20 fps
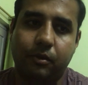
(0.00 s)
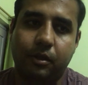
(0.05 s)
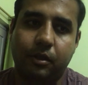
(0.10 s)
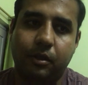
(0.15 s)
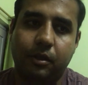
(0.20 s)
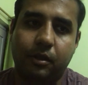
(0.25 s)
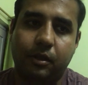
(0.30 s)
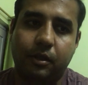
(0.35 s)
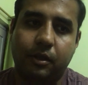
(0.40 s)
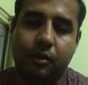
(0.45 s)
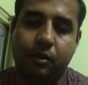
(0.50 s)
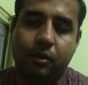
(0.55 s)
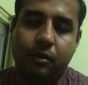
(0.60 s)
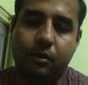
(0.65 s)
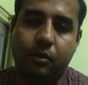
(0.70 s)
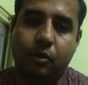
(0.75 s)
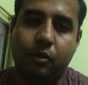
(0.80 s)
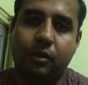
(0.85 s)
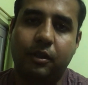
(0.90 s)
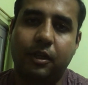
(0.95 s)
uh,
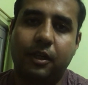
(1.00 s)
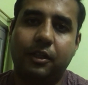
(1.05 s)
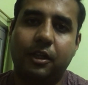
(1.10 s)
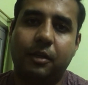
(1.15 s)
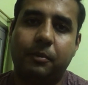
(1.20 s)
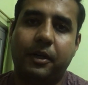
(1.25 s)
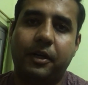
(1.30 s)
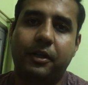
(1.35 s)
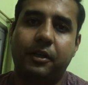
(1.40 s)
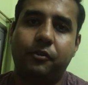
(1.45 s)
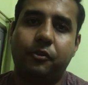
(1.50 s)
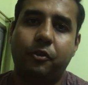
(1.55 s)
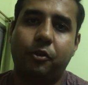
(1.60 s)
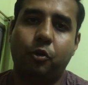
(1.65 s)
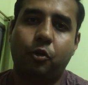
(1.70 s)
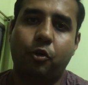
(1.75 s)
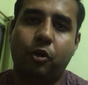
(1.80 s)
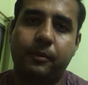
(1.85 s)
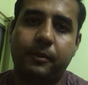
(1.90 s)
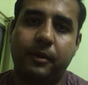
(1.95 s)
on the other part, if you
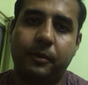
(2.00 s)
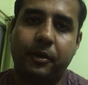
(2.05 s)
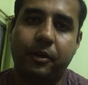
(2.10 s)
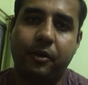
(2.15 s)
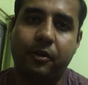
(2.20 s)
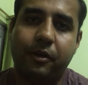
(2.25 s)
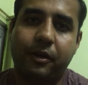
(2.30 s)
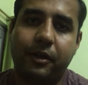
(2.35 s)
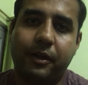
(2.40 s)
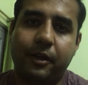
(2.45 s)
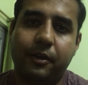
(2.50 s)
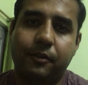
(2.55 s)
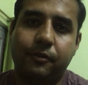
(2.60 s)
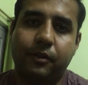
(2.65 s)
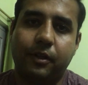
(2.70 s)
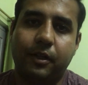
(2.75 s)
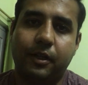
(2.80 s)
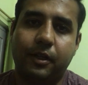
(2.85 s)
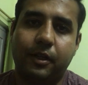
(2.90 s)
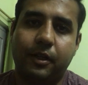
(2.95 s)
do not prepare your DAF
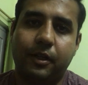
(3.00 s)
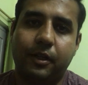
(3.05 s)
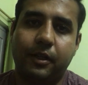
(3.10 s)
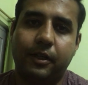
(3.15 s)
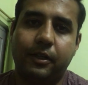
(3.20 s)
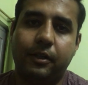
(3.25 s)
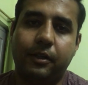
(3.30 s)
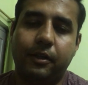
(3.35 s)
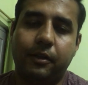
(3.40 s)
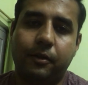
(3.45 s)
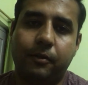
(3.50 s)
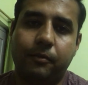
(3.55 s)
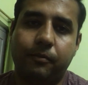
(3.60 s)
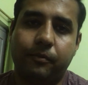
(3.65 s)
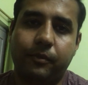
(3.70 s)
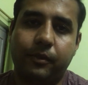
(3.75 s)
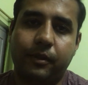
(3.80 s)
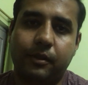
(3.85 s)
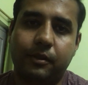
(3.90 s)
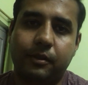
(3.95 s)
and uh,
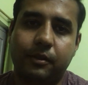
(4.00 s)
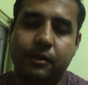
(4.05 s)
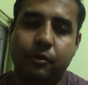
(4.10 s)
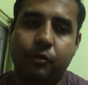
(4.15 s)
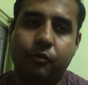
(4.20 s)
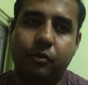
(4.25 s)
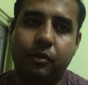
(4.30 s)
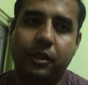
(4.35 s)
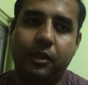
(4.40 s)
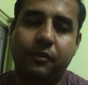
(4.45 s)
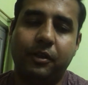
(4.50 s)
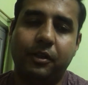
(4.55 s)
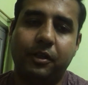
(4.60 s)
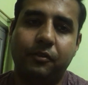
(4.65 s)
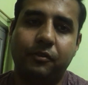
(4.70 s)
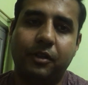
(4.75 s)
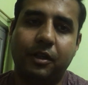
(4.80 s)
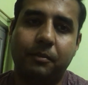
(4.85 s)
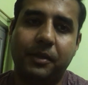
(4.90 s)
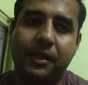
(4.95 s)
even if
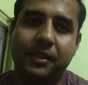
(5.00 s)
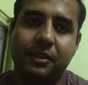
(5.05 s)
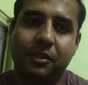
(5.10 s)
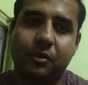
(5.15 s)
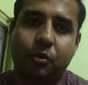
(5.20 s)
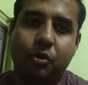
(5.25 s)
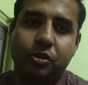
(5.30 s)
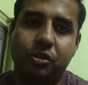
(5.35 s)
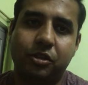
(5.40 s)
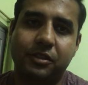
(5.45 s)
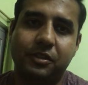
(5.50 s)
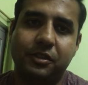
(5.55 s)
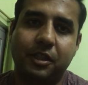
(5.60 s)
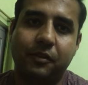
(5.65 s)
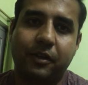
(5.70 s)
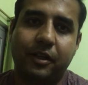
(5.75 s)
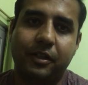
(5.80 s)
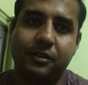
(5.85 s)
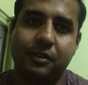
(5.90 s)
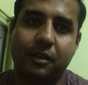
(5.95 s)
the basic questions they've
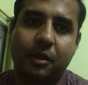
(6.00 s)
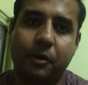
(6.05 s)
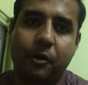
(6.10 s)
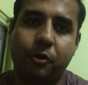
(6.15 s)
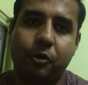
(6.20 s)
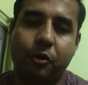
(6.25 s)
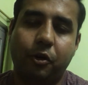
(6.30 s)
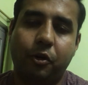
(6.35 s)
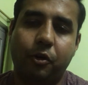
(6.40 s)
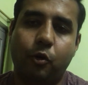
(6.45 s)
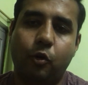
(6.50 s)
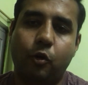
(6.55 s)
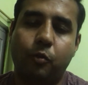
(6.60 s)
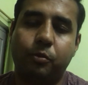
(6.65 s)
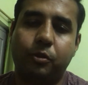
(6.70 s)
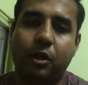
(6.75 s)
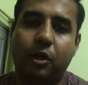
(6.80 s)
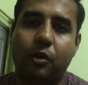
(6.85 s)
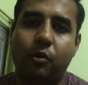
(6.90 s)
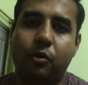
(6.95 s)
asked about your
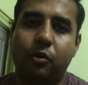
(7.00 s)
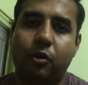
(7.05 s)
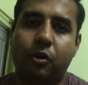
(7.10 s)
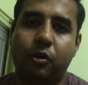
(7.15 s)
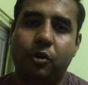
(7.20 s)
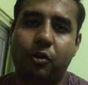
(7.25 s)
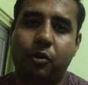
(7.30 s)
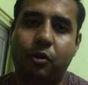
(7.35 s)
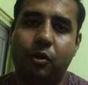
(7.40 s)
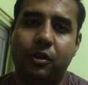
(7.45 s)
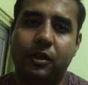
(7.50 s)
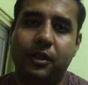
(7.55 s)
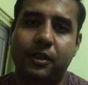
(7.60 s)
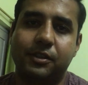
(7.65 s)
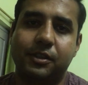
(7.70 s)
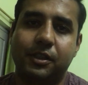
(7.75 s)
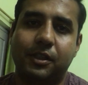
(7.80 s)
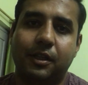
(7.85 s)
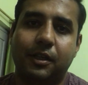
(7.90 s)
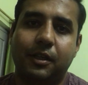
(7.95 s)
hometown or your
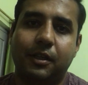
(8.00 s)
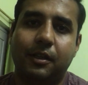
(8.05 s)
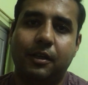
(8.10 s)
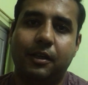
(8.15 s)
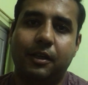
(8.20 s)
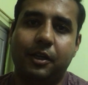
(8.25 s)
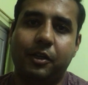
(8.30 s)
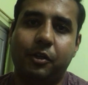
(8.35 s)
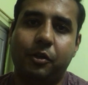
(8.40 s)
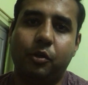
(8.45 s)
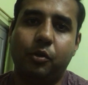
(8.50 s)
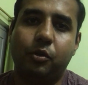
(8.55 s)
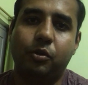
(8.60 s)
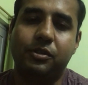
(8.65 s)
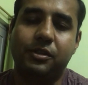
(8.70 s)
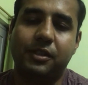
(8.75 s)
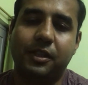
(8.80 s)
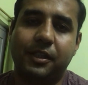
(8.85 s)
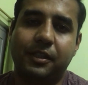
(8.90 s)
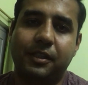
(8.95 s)
college, and you
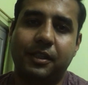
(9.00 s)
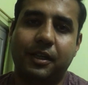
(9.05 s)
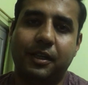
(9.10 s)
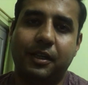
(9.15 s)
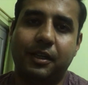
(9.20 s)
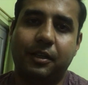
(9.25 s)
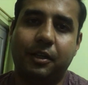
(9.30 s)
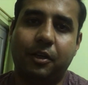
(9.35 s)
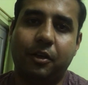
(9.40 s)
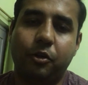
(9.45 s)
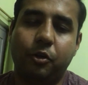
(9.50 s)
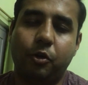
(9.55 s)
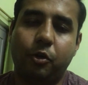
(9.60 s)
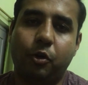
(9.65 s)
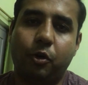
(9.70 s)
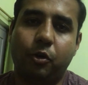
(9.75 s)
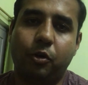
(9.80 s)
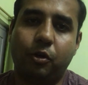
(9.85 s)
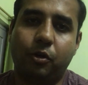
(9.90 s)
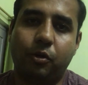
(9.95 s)
say that you, you
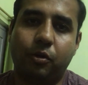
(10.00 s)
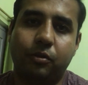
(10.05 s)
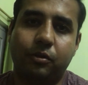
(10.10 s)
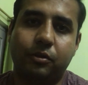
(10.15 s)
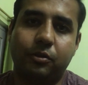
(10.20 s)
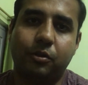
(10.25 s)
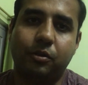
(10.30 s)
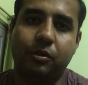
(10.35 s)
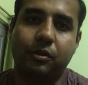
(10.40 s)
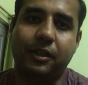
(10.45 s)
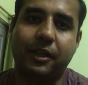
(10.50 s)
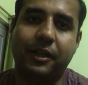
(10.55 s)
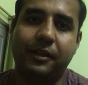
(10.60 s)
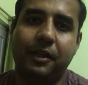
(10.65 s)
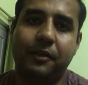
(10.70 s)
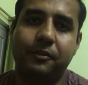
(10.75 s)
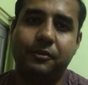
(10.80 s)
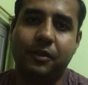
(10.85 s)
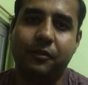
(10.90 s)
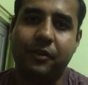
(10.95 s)
don't know. So that
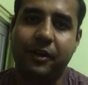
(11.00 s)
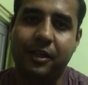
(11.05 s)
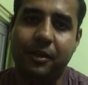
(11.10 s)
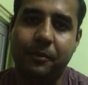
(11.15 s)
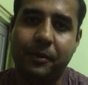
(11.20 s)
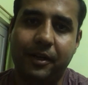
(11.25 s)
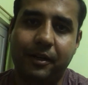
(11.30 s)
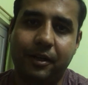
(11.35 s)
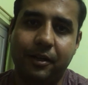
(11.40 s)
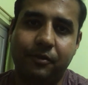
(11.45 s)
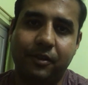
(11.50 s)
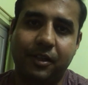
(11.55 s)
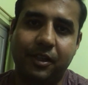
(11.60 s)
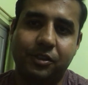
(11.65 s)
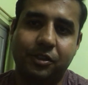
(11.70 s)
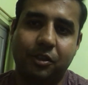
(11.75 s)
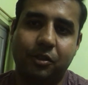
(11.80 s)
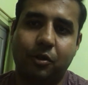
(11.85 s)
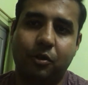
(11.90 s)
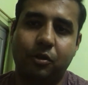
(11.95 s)
gives a very bad
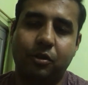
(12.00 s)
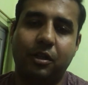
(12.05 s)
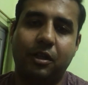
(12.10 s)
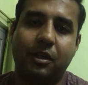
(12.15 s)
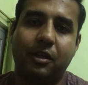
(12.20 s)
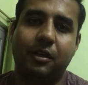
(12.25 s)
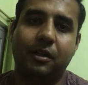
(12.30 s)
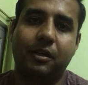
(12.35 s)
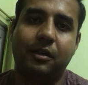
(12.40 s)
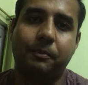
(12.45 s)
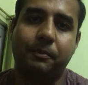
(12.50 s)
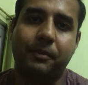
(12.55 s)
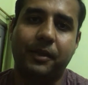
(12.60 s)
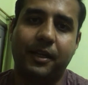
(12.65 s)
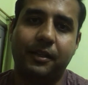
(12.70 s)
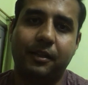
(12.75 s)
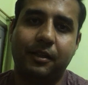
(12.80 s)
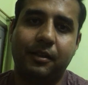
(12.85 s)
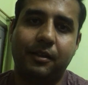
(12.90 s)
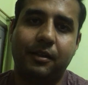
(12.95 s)
reflection on the
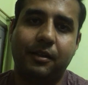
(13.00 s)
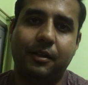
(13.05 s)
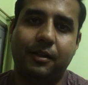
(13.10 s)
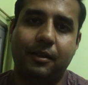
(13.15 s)
panel.